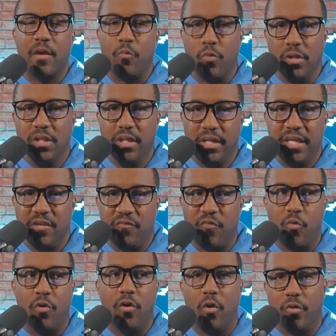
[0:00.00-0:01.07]
that we're looking
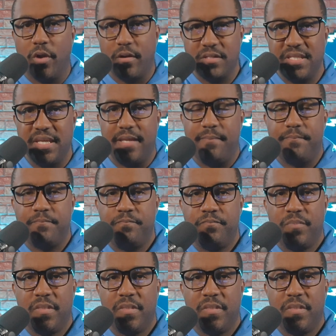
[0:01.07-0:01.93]
for on our team.